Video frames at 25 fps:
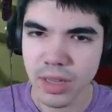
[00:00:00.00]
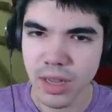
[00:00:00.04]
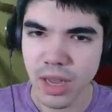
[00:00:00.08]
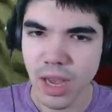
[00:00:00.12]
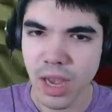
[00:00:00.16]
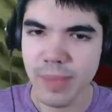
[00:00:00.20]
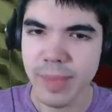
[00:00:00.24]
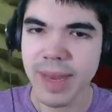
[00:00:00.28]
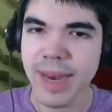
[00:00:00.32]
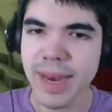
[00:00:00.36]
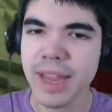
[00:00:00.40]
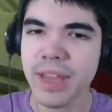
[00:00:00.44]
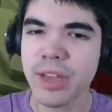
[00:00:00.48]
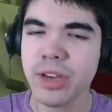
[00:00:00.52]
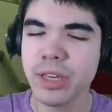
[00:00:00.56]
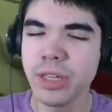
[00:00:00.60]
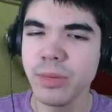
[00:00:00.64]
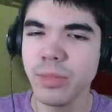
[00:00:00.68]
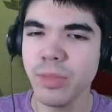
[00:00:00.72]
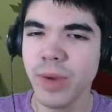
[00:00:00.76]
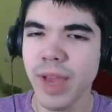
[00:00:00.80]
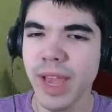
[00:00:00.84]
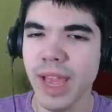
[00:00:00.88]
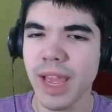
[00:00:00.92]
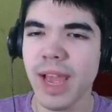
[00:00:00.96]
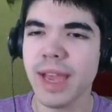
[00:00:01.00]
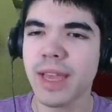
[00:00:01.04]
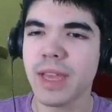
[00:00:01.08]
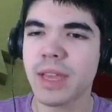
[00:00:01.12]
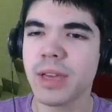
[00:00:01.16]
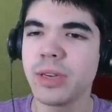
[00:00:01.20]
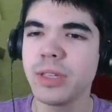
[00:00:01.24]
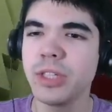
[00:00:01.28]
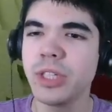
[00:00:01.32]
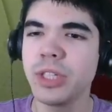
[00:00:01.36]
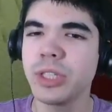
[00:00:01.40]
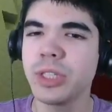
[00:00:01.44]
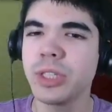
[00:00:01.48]
I mean, I could, wait, I
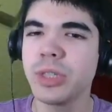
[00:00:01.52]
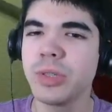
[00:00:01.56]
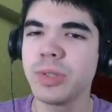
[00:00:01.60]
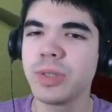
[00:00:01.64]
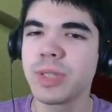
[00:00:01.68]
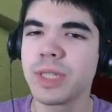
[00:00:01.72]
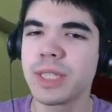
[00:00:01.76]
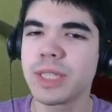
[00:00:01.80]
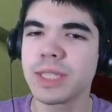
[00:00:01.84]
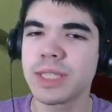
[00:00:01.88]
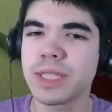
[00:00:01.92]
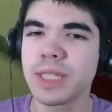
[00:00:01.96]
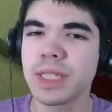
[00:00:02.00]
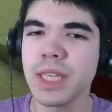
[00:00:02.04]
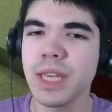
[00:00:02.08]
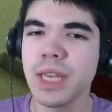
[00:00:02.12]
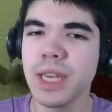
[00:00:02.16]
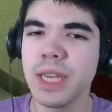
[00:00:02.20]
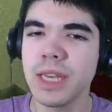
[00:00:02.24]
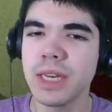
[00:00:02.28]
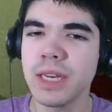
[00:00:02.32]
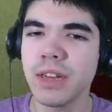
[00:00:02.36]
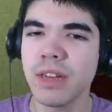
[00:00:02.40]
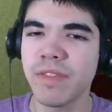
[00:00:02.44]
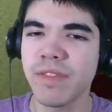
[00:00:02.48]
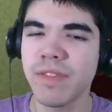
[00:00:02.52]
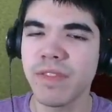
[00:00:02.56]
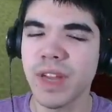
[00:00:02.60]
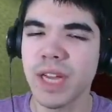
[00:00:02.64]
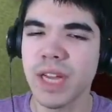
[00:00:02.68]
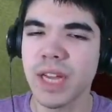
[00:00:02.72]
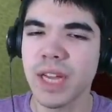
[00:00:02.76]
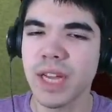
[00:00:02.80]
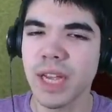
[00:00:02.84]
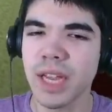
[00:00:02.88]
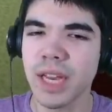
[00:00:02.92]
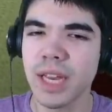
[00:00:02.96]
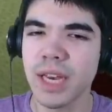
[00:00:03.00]
could just use the seed to
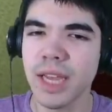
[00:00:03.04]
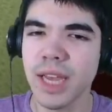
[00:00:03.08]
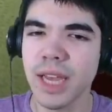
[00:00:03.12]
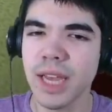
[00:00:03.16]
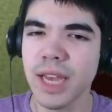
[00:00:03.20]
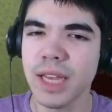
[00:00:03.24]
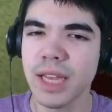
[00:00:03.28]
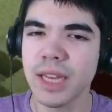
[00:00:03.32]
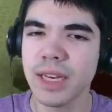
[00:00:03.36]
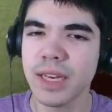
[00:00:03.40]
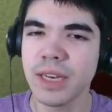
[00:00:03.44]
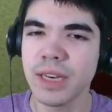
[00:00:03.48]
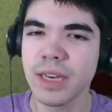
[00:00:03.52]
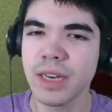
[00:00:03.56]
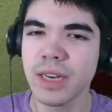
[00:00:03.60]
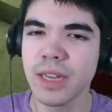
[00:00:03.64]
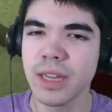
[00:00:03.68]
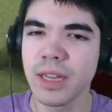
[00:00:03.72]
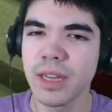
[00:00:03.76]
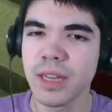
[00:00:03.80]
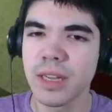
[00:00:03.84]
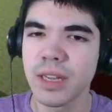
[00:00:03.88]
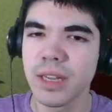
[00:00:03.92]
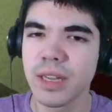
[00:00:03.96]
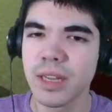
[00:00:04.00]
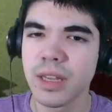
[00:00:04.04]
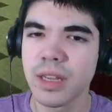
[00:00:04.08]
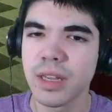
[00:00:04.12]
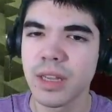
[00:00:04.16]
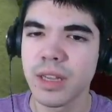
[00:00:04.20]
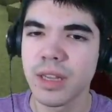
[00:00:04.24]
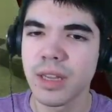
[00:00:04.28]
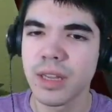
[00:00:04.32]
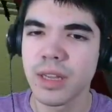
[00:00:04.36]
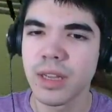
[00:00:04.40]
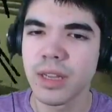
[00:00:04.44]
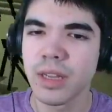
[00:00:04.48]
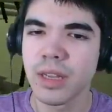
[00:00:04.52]
find end
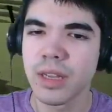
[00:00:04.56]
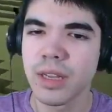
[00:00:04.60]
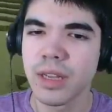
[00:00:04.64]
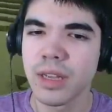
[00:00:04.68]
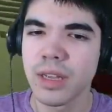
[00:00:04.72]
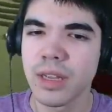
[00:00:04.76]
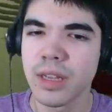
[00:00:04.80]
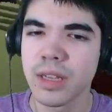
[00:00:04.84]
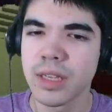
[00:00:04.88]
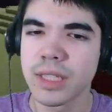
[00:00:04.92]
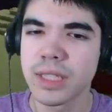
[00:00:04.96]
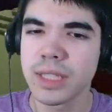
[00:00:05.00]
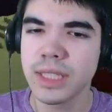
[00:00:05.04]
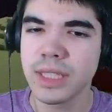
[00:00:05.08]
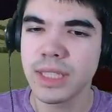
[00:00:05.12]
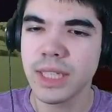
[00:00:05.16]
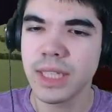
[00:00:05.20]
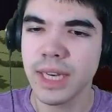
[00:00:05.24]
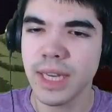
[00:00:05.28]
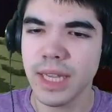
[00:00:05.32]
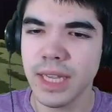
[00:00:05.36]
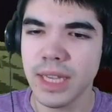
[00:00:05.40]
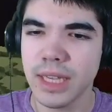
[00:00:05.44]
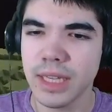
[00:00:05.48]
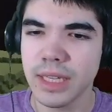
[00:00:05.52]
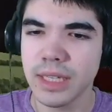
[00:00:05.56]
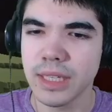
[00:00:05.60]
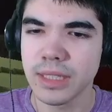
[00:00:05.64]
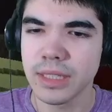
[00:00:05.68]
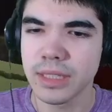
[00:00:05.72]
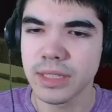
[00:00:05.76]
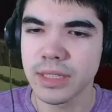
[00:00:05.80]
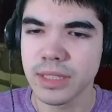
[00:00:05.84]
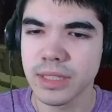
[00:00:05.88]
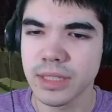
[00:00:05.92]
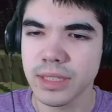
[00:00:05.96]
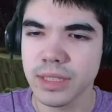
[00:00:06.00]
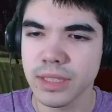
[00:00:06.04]

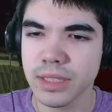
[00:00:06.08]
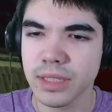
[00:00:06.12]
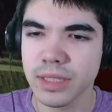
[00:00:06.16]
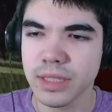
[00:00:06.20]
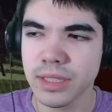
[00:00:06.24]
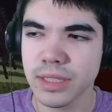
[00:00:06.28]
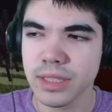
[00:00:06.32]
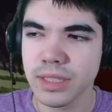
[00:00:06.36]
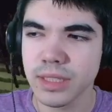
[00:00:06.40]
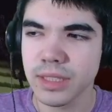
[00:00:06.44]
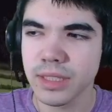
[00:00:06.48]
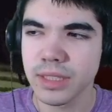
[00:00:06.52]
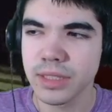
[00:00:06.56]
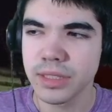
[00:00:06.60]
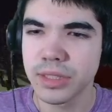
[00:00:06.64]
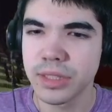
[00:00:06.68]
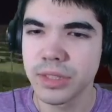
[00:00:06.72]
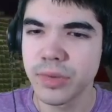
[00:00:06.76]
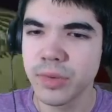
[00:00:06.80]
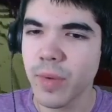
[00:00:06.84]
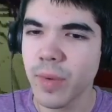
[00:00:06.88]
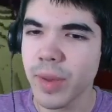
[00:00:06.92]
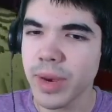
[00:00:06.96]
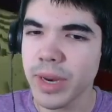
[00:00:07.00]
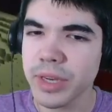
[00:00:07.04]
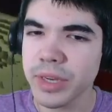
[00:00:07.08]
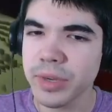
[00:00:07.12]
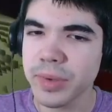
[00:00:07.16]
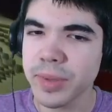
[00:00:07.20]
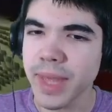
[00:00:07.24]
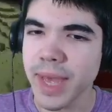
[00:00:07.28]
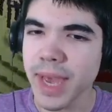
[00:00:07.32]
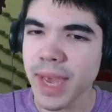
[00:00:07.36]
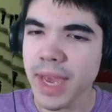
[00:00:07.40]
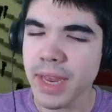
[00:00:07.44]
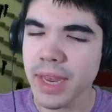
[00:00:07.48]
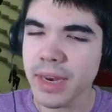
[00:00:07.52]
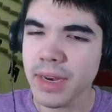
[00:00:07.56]
cities. Do we want to do
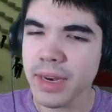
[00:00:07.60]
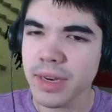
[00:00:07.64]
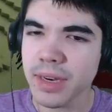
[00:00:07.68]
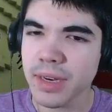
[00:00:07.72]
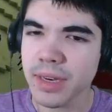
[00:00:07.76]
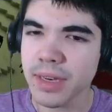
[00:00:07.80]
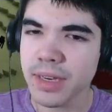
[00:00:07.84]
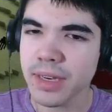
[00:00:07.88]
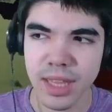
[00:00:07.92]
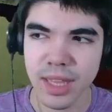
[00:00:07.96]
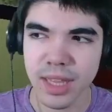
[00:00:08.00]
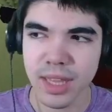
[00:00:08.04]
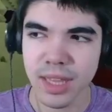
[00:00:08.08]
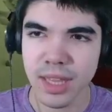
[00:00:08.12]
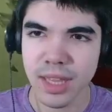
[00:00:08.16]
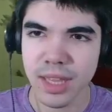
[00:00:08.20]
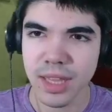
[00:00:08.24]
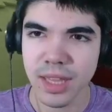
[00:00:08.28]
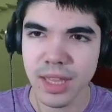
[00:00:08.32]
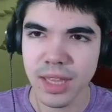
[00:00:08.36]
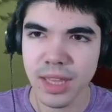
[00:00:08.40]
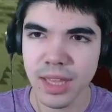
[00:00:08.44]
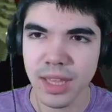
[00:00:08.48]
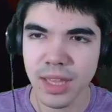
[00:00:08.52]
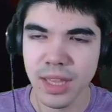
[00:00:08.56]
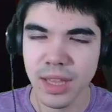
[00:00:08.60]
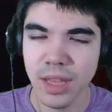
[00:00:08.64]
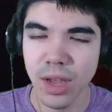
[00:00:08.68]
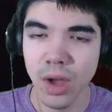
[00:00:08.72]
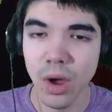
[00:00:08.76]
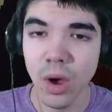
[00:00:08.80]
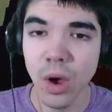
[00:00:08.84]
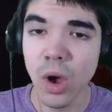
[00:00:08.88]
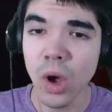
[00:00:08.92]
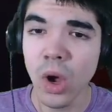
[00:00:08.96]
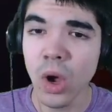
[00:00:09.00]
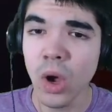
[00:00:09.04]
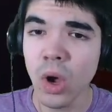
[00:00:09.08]
that?
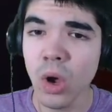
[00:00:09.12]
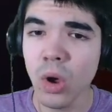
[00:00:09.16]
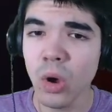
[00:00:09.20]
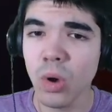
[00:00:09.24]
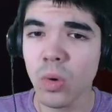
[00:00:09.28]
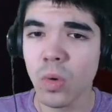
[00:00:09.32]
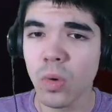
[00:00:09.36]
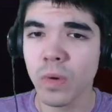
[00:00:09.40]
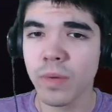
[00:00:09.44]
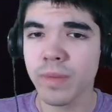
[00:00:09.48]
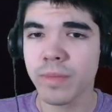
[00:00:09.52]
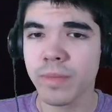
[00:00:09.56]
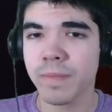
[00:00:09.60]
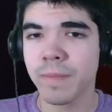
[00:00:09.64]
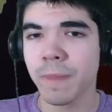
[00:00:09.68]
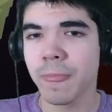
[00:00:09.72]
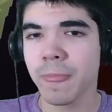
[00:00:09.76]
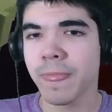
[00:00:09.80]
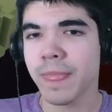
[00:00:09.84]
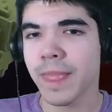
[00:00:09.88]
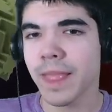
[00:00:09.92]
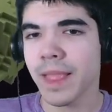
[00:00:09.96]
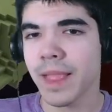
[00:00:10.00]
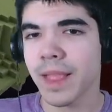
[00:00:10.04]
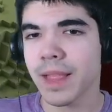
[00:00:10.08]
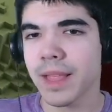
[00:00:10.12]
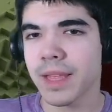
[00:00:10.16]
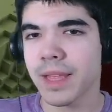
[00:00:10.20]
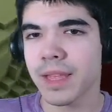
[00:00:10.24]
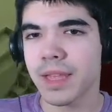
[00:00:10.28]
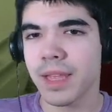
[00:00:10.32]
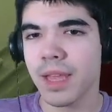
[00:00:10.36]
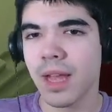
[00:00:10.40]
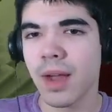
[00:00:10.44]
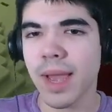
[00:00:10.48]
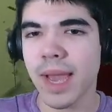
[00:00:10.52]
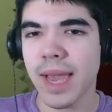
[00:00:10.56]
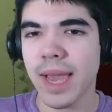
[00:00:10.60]
Oh!
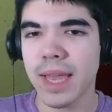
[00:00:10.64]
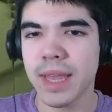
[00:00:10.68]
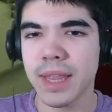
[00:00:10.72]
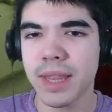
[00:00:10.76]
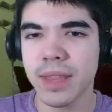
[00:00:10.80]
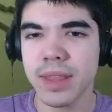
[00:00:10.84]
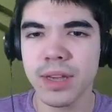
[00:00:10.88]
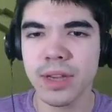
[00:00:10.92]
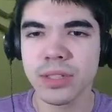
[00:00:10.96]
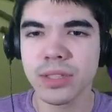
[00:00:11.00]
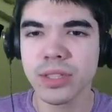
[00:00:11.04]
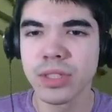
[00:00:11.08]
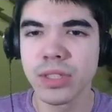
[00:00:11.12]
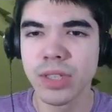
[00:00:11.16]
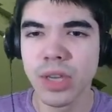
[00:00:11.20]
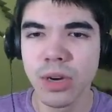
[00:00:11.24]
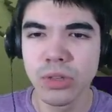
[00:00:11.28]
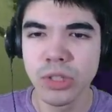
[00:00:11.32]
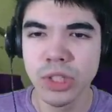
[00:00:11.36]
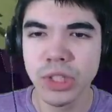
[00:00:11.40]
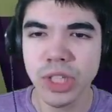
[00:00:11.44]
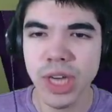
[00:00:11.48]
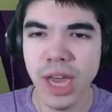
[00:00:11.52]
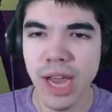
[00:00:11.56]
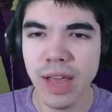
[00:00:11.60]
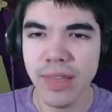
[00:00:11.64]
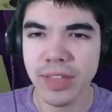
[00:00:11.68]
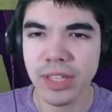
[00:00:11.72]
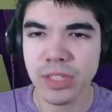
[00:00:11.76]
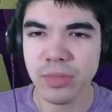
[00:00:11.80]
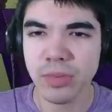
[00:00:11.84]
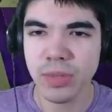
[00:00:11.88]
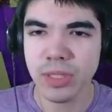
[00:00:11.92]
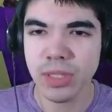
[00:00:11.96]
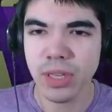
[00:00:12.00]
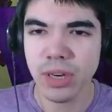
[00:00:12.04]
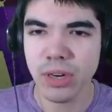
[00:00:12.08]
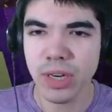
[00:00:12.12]
Okay, there's no shot this
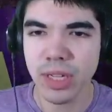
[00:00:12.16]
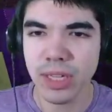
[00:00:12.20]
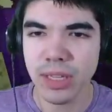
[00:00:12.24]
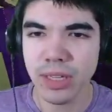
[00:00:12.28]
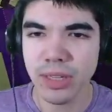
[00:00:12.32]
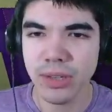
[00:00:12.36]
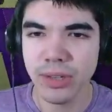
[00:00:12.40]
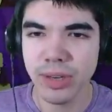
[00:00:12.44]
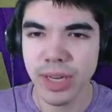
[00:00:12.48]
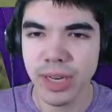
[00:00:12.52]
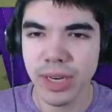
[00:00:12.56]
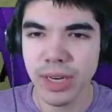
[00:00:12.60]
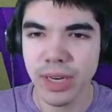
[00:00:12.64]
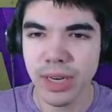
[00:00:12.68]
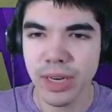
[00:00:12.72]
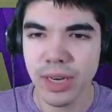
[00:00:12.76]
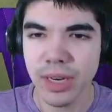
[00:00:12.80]
one's already looted.